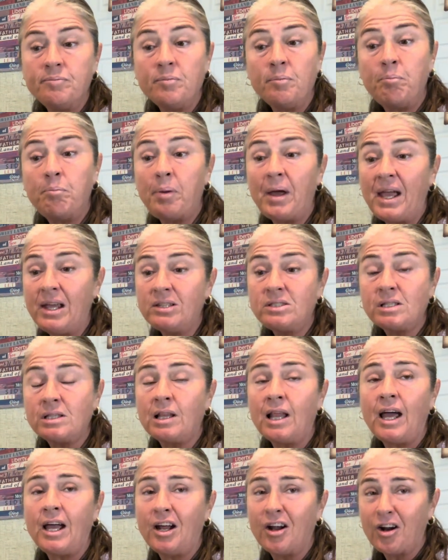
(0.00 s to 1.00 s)
base
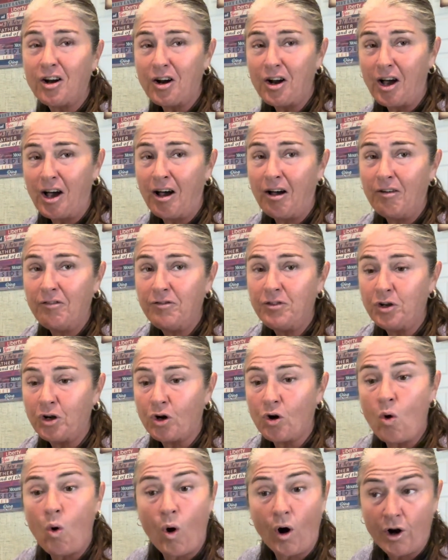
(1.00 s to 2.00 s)
layer of your
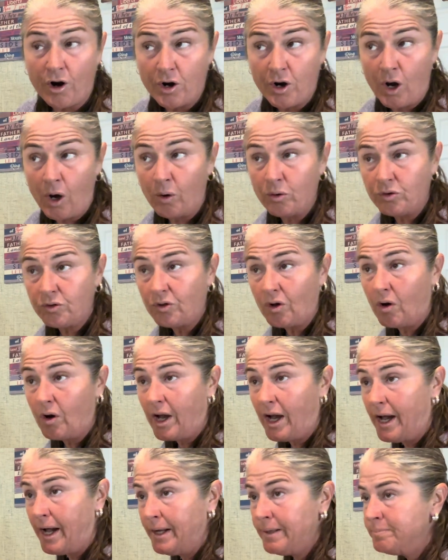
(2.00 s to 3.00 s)
quarter notes,
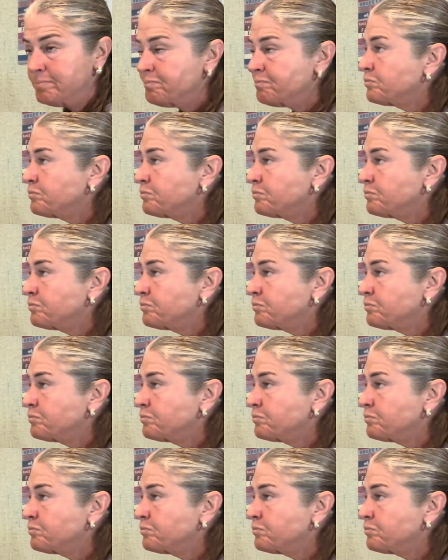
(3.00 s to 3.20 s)
okay?